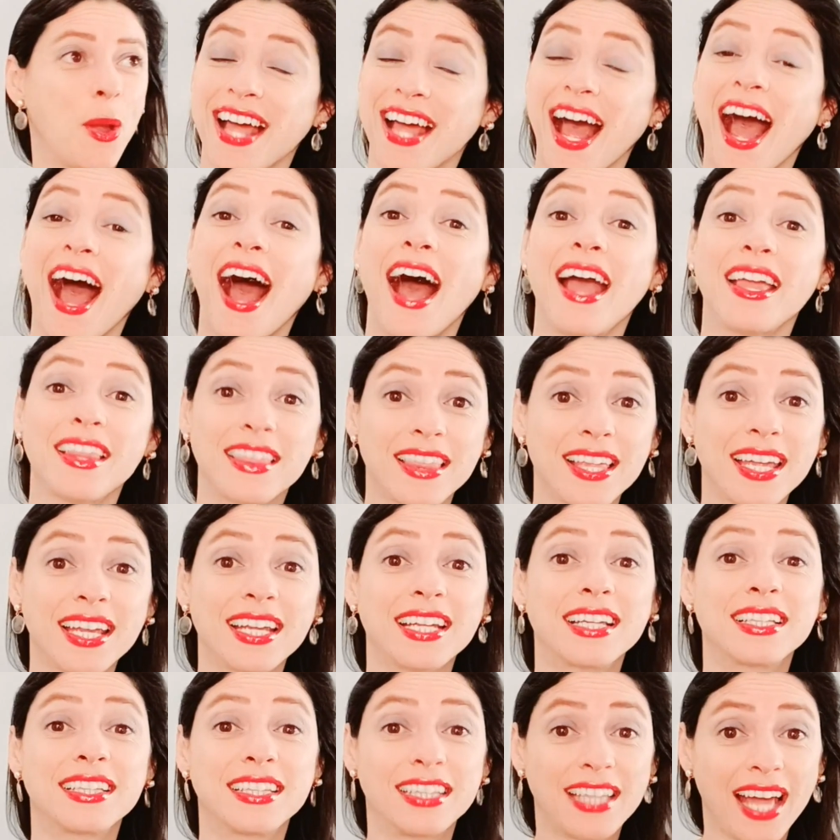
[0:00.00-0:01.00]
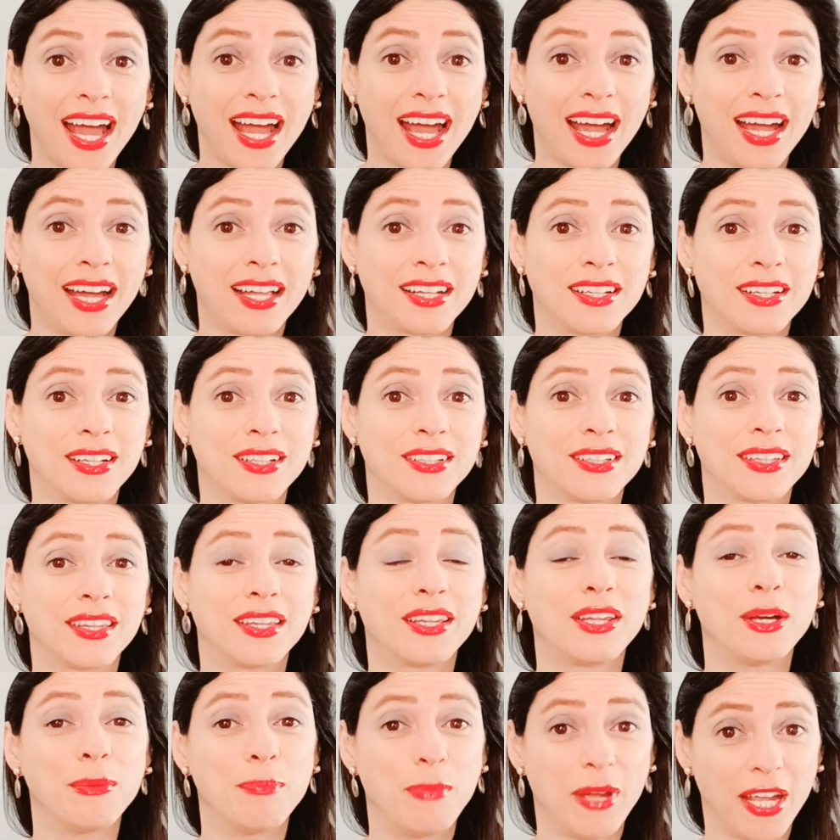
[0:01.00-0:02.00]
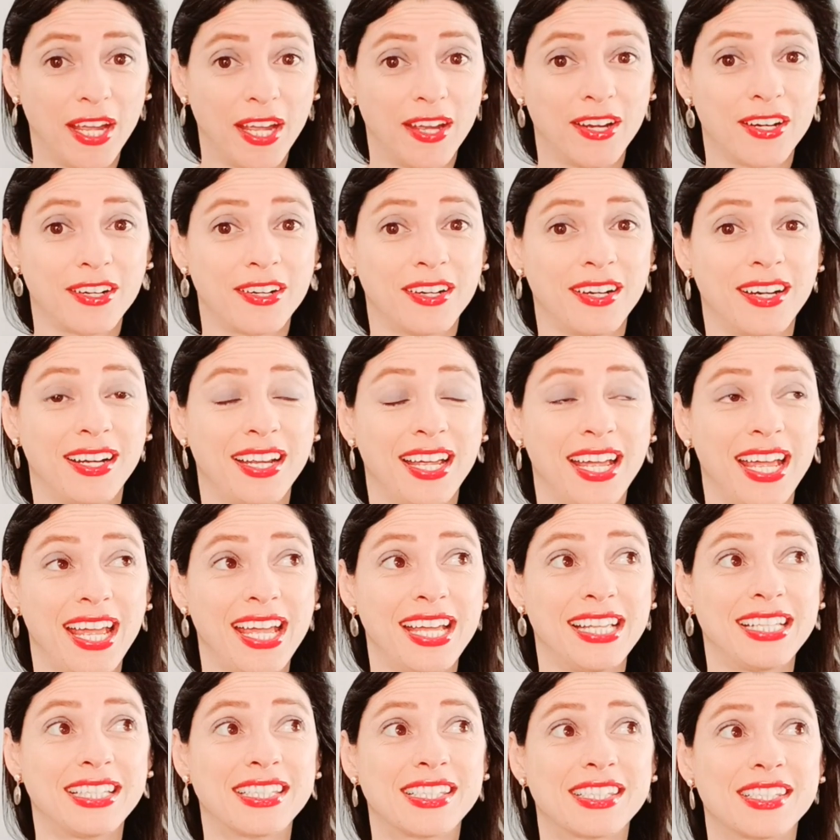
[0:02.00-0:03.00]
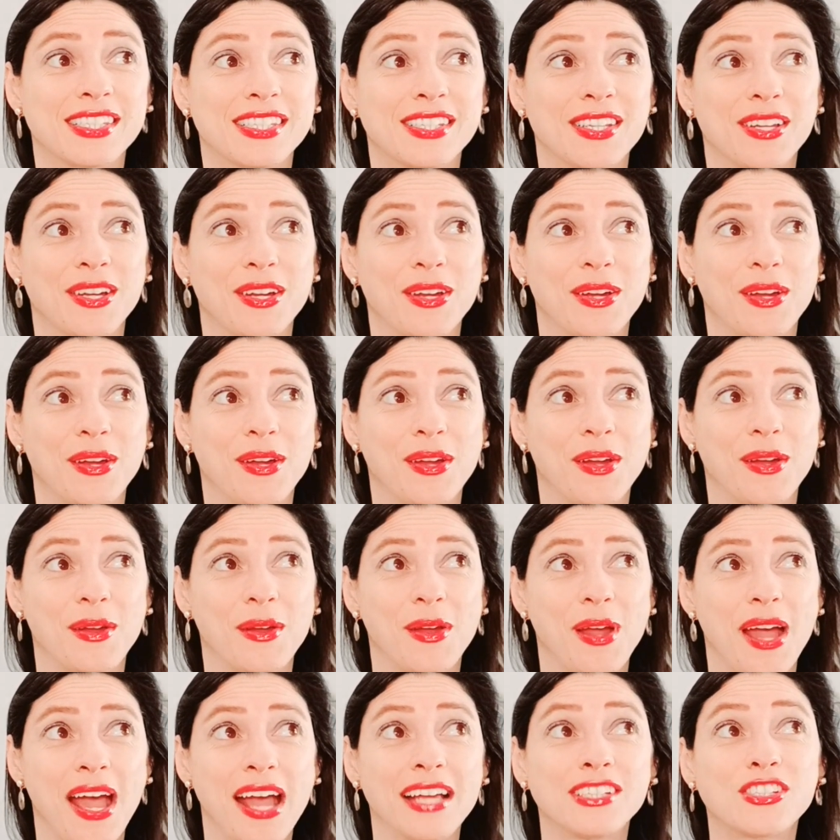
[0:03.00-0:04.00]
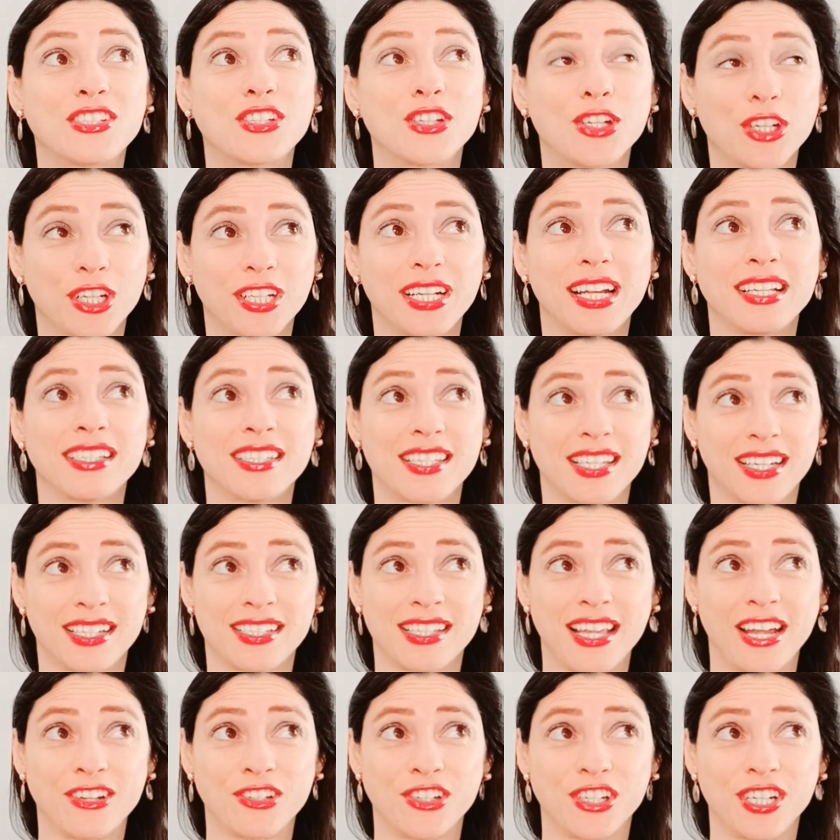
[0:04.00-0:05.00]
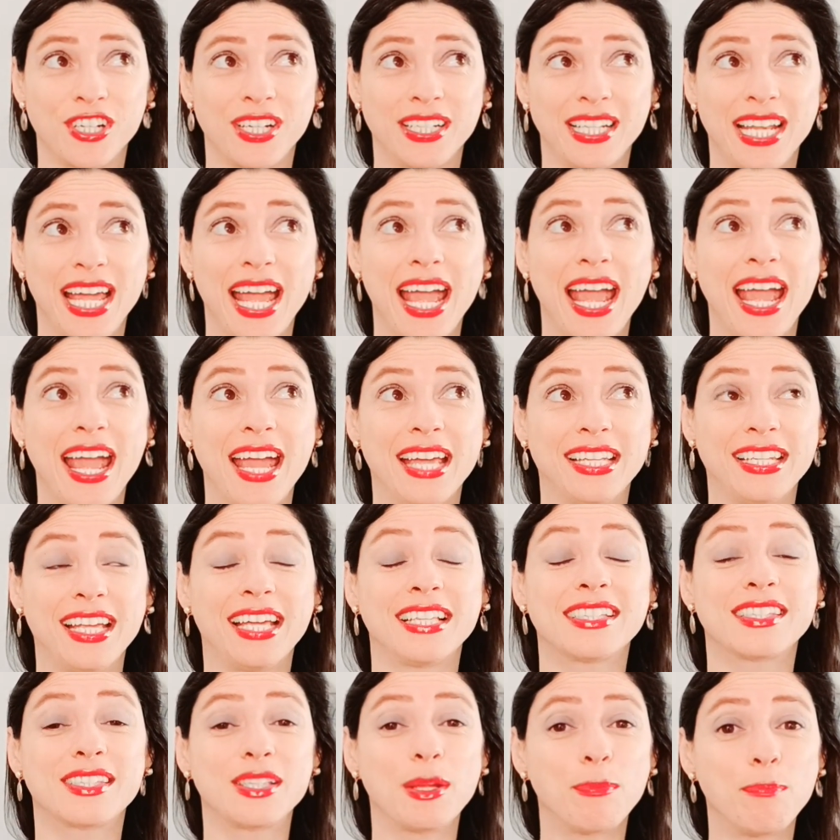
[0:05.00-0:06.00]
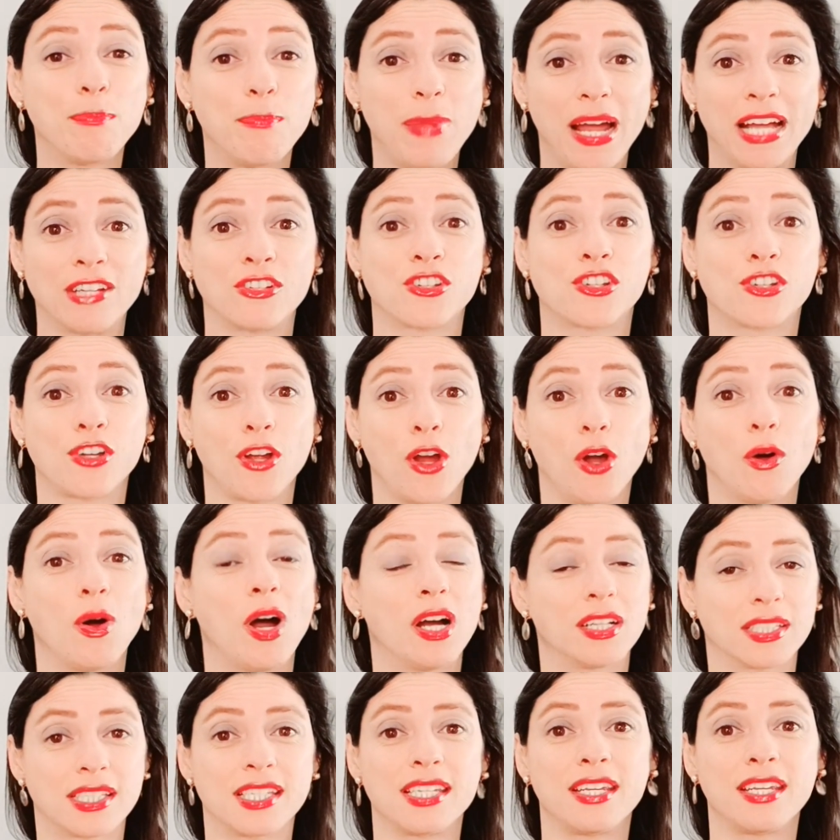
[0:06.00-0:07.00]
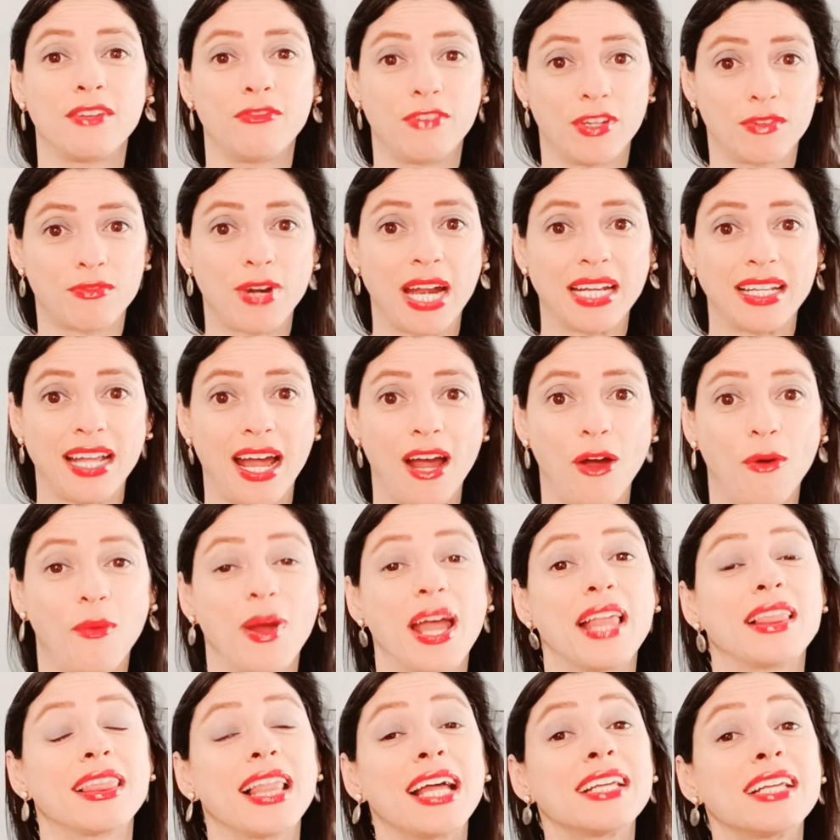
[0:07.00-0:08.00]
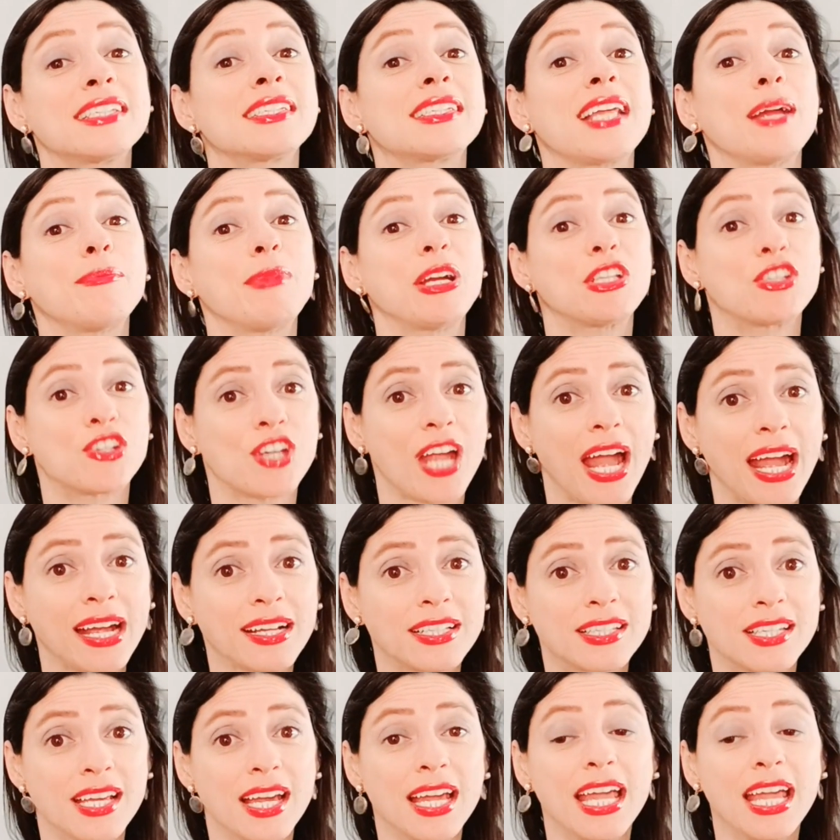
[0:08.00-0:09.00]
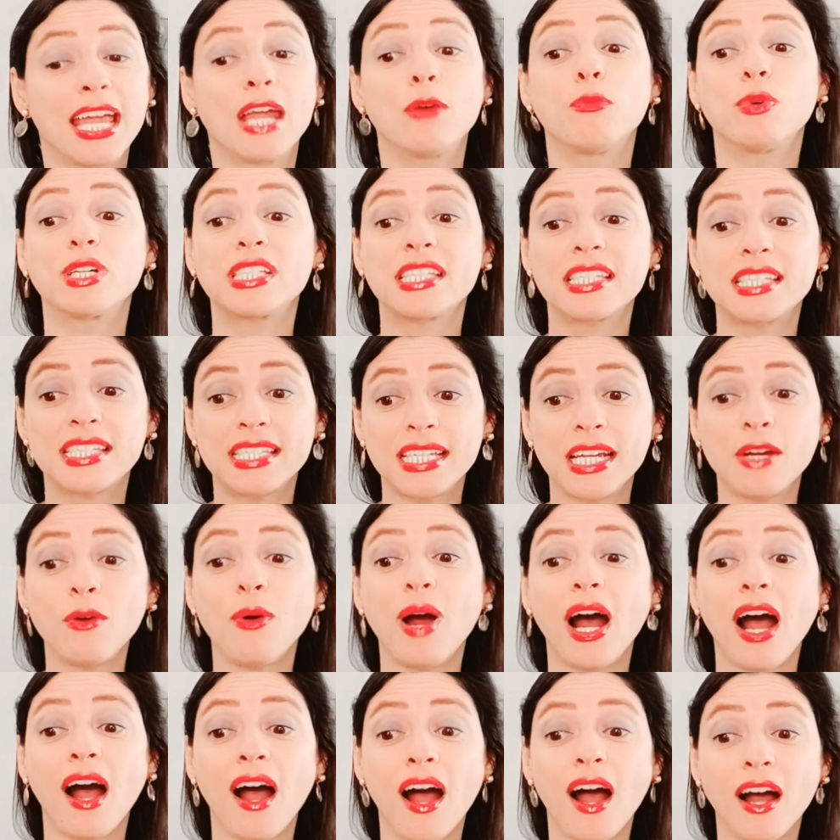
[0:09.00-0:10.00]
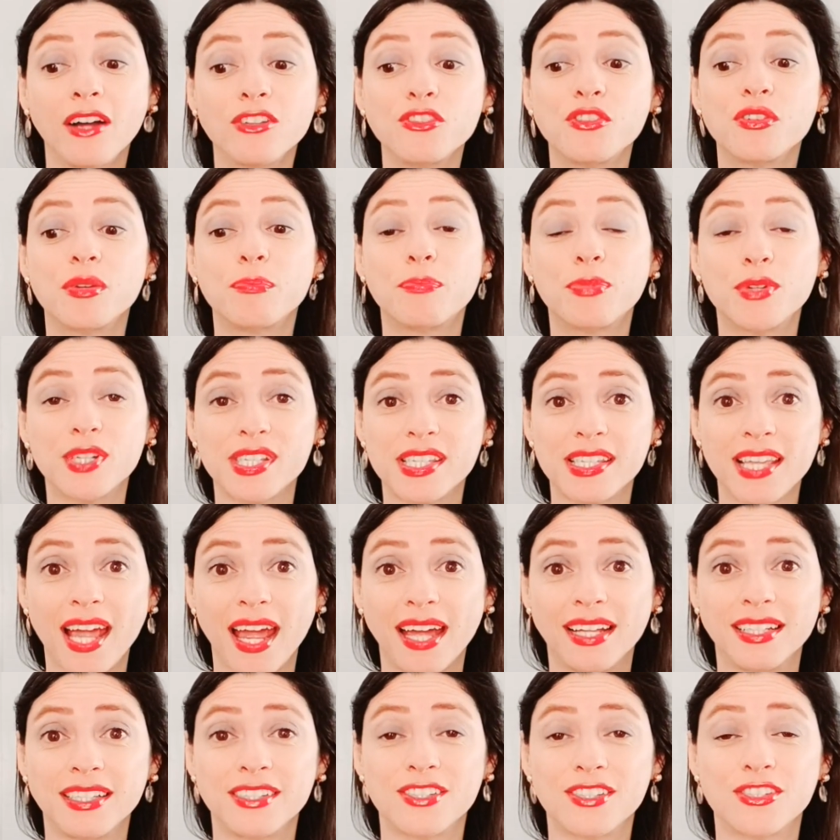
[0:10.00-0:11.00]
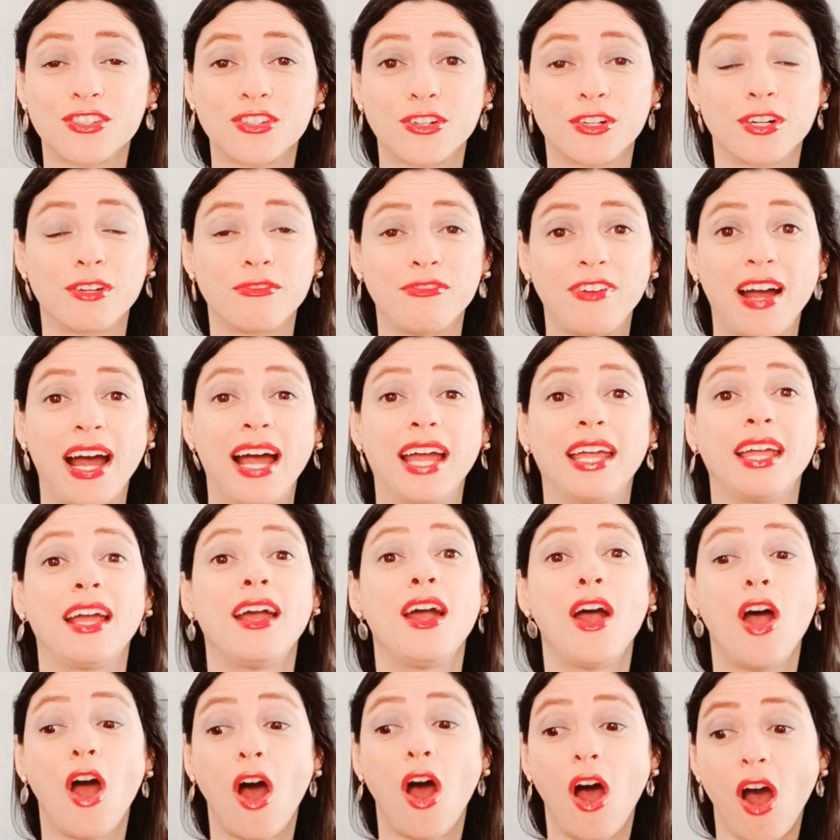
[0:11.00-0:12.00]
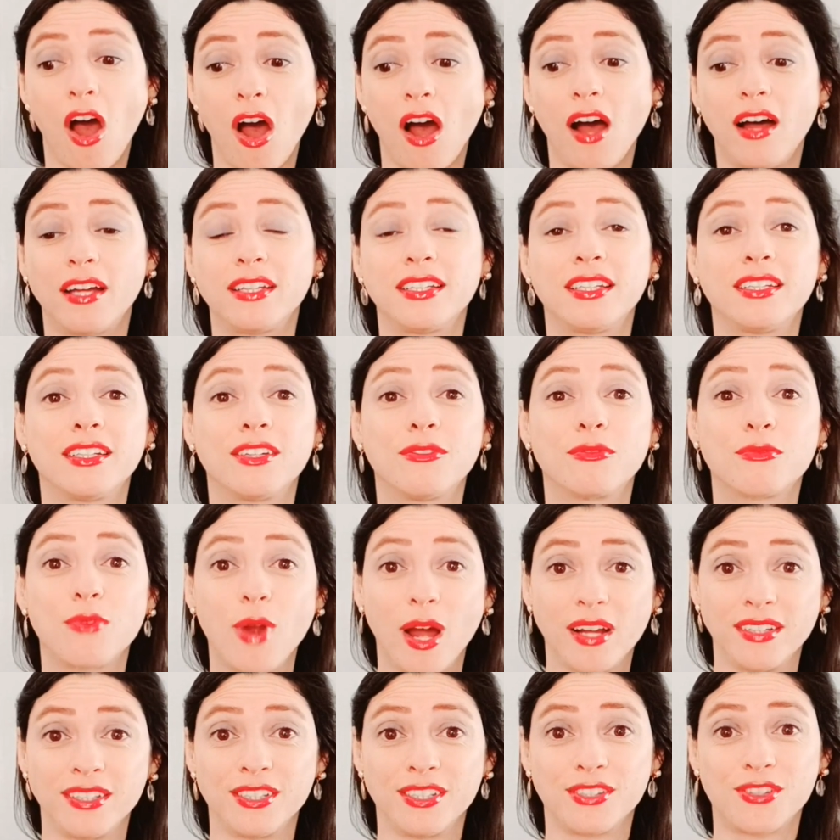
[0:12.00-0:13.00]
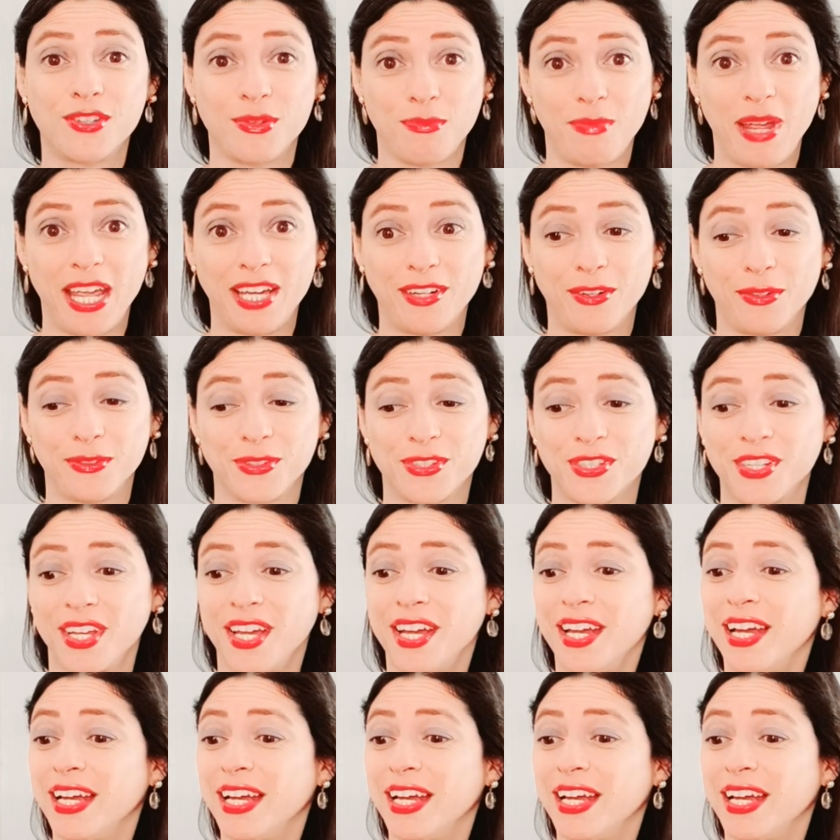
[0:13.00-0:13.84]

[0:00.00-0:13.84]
I think that The Bear, it's as good as Succession. And it's the best show on TV right now. And last time I checked, it was still 100% certified on Rotten Tomatoes.